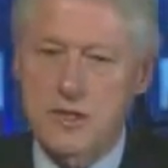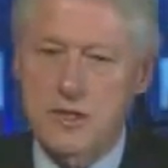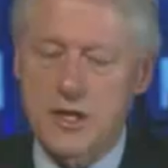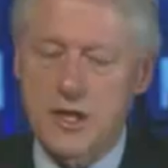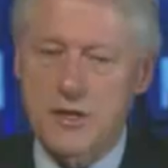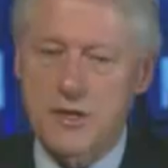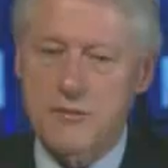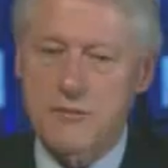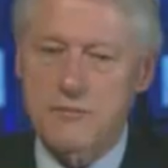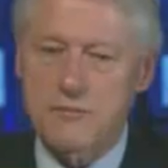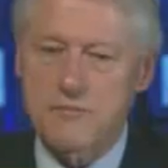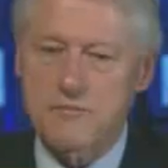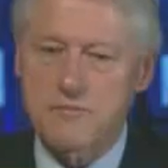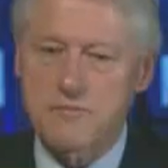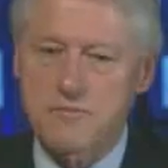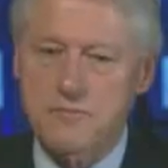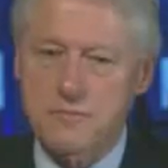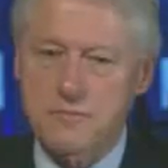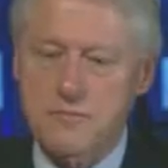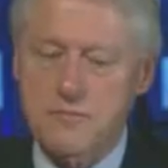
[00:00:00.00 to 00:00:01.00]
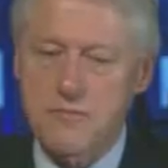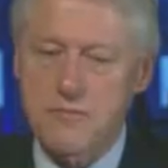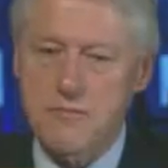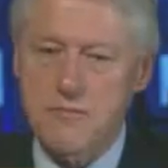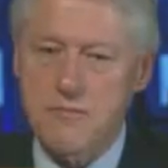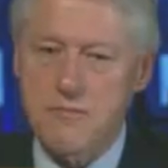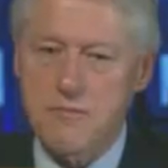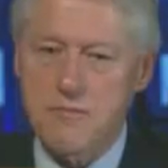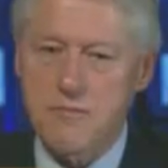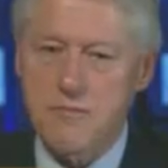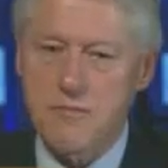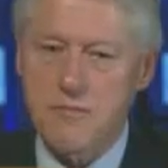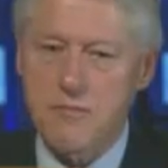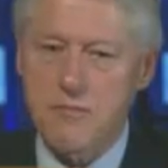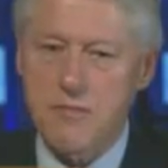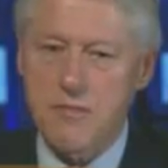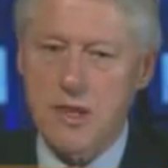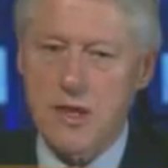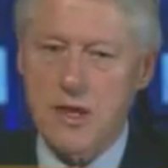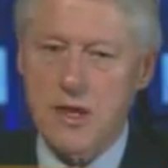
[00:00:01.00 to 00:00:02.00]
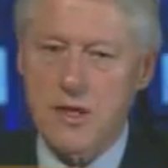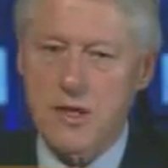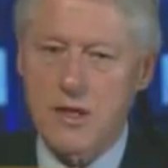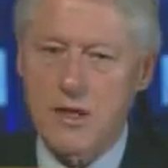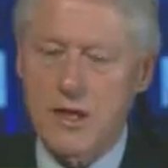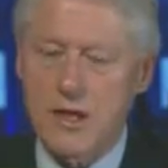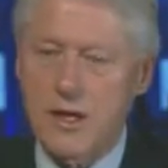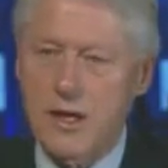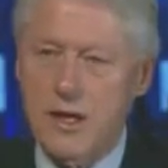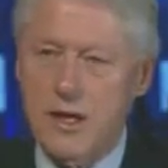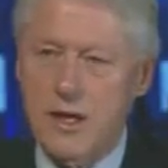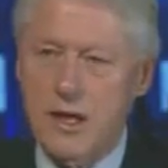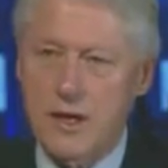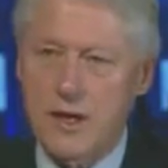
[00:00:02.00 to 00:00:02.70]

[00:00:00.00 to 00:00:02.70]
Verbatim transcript: resisting uh,